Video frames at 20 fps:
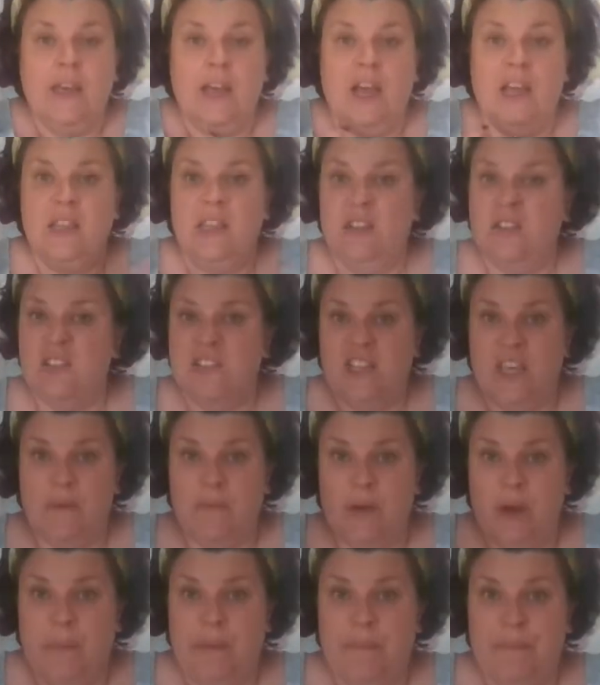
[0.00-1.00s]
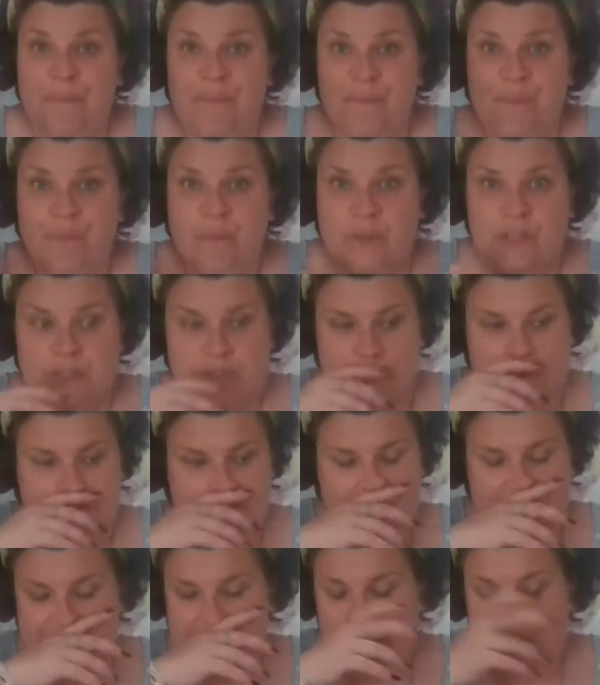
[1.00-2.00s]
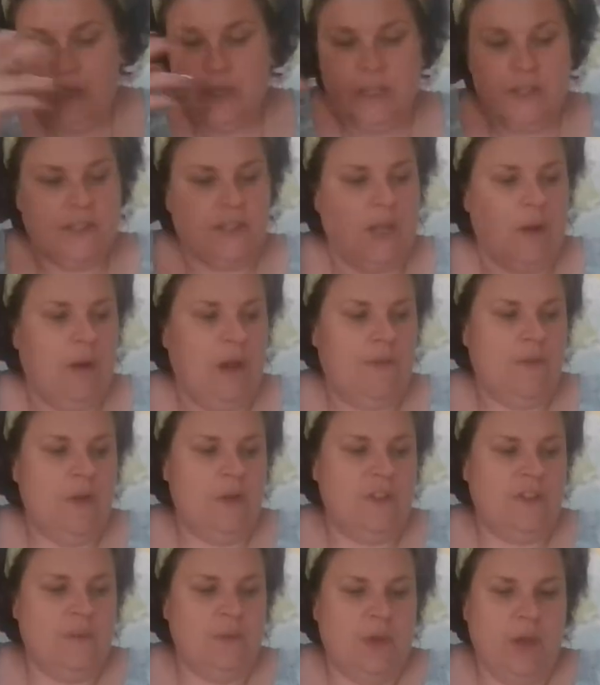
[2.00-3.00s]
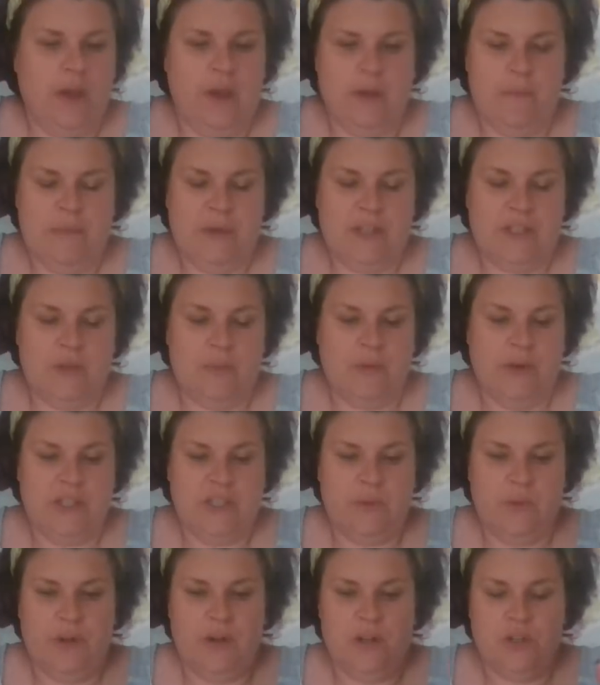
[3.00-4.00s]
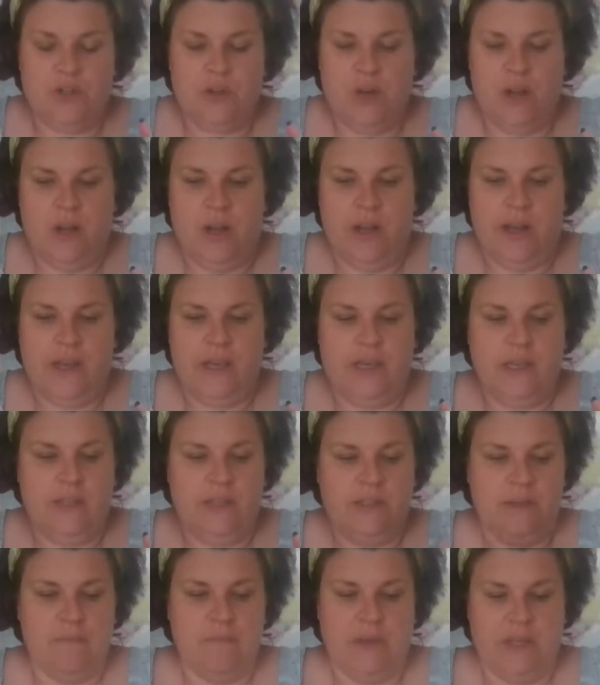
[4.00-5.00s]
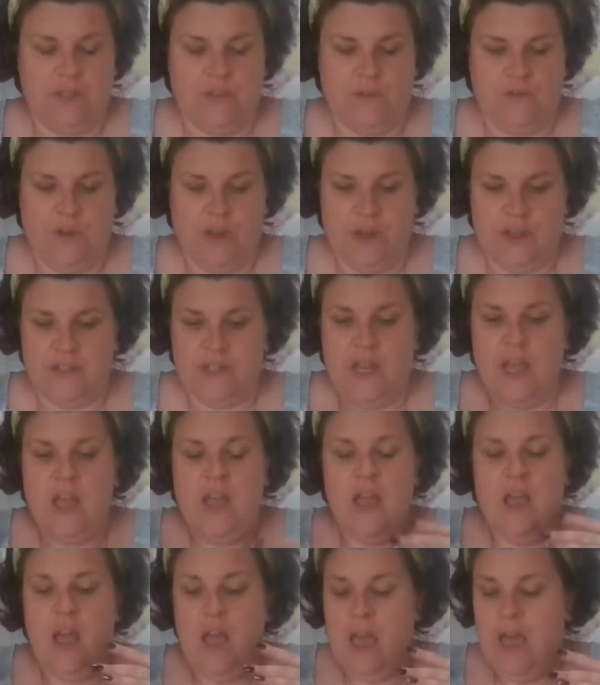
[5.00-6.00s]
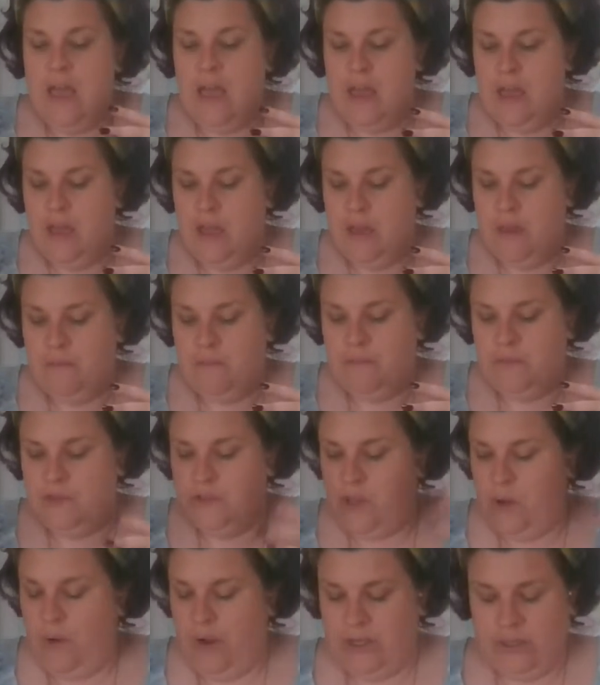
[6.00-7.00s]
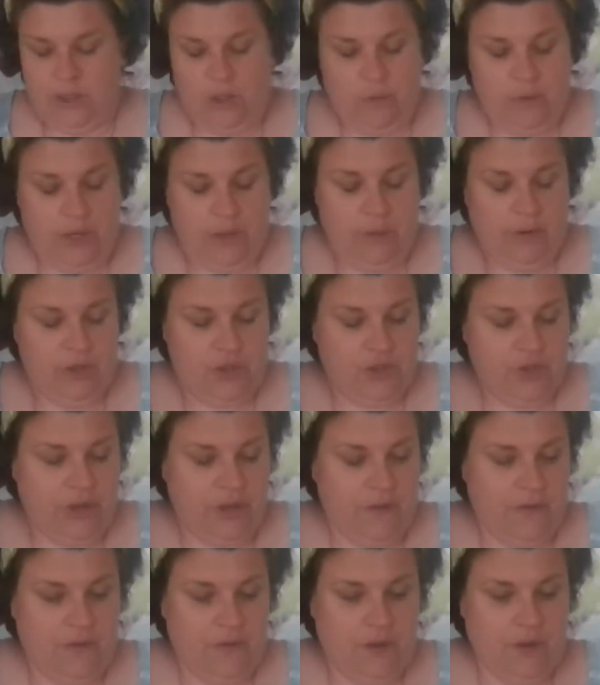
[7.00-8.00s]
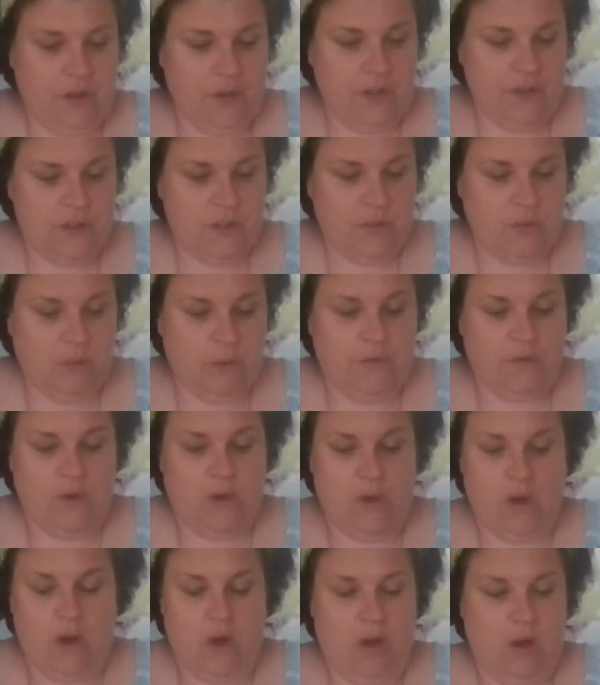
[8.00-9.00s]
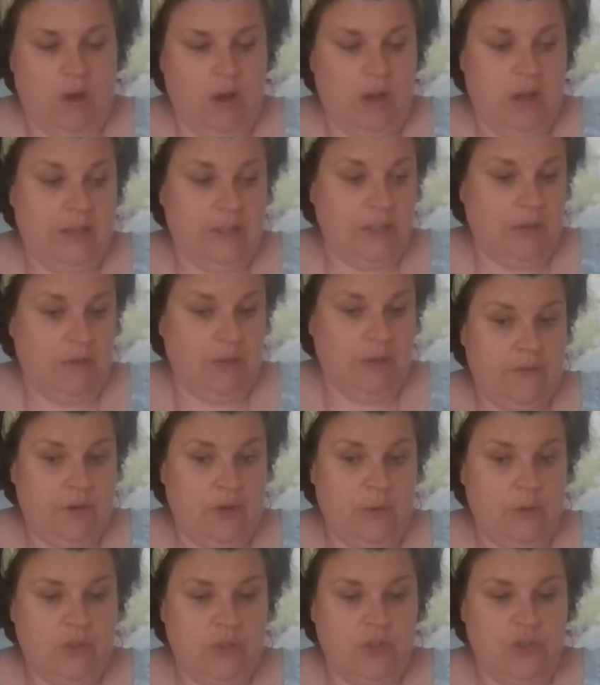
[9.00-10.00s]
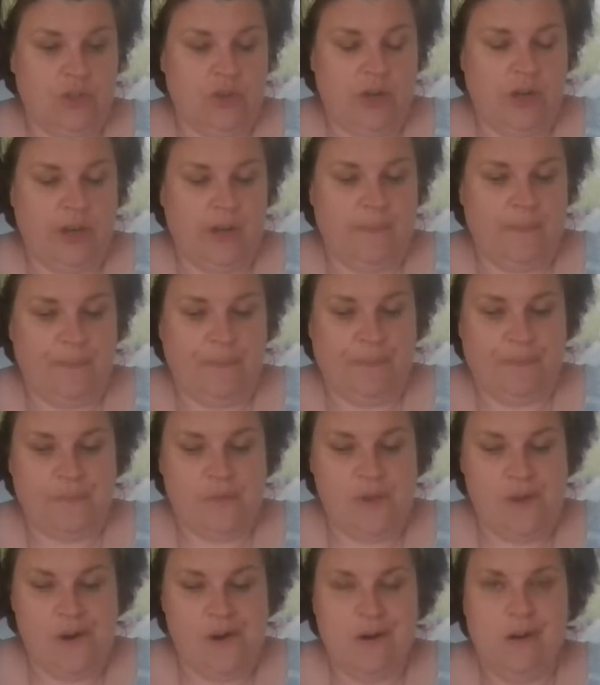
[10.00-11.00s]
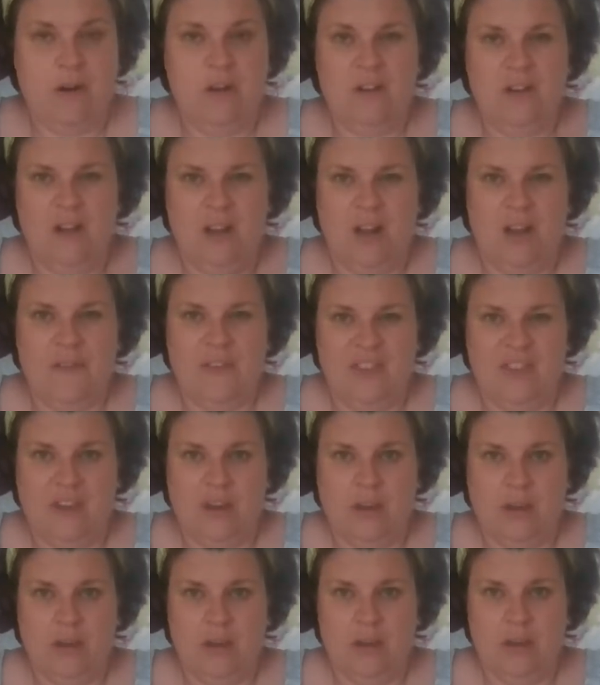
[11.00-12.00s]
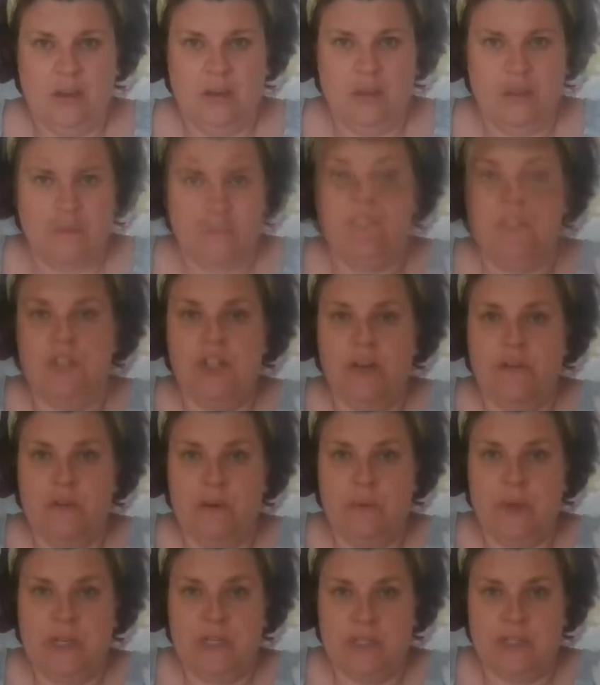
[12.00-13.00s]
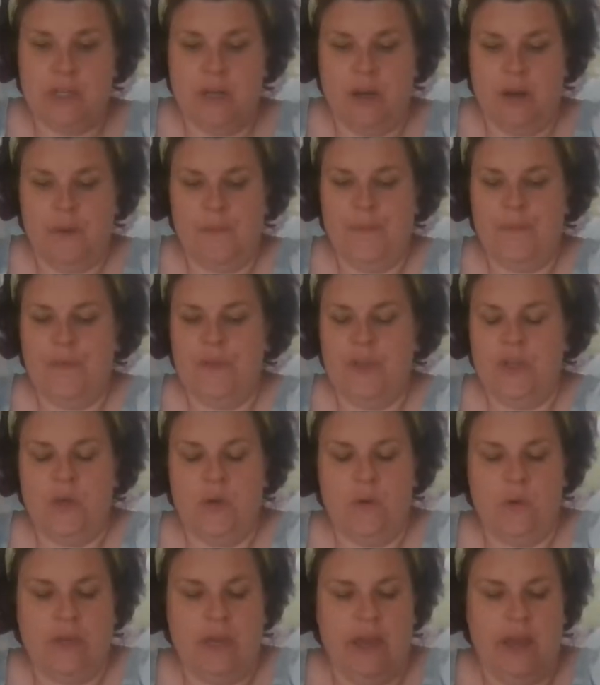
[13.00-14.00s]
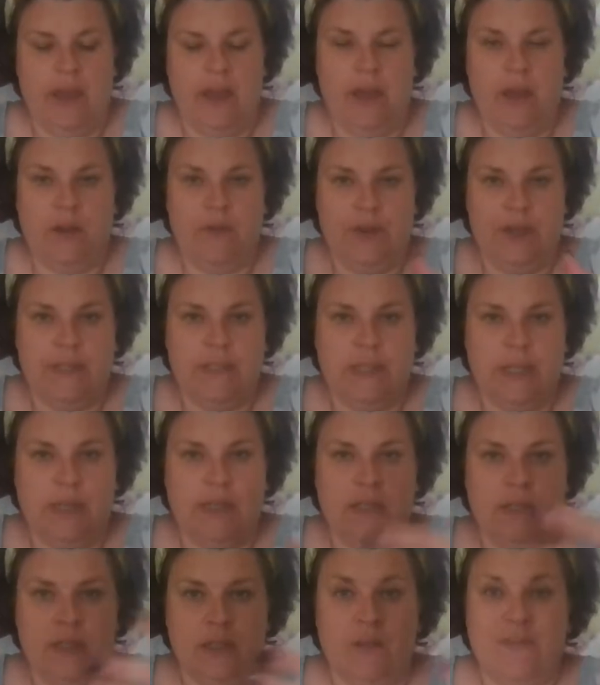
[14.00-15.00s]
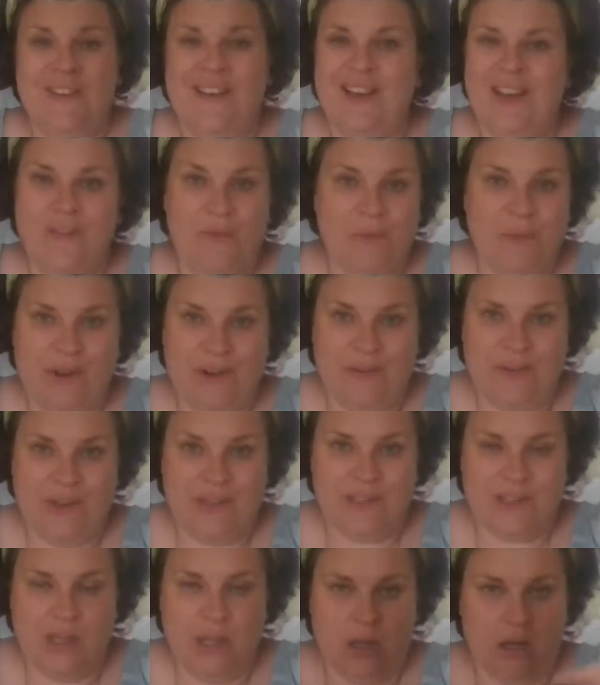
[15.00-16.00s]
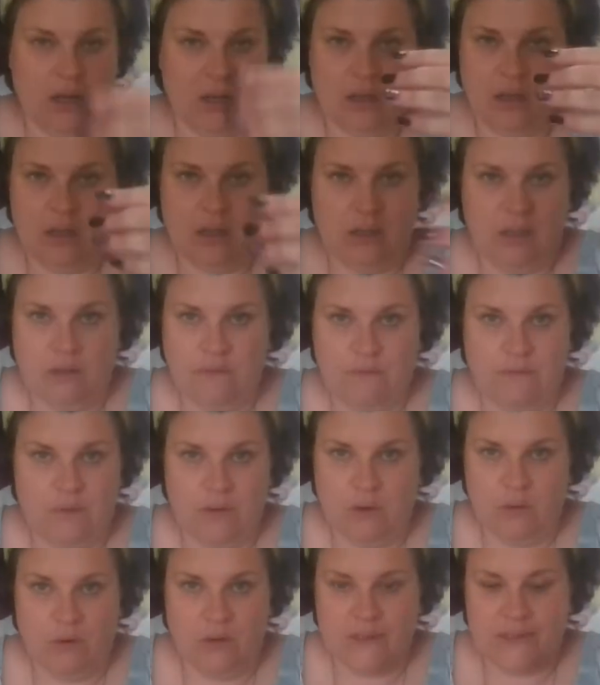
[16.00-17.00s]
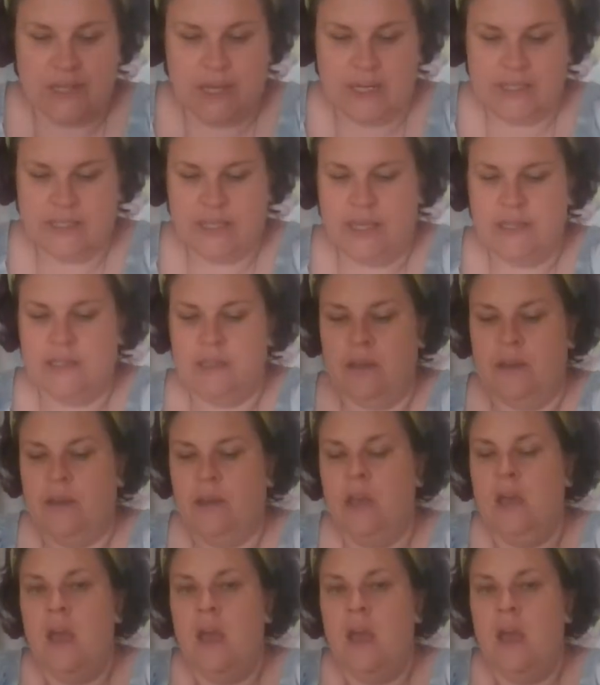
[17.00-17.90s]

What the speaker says: And they'll just keep coming with stuff. So I've got some cut up pita bread, so we're going to try some bits first. So I don't know what you want to try first. I don't know what to try. I'll have a think. Okay, so generally when you start, you get a Greek salad and stuff. I haven't made a Greek salad. You know what a salad tastes like.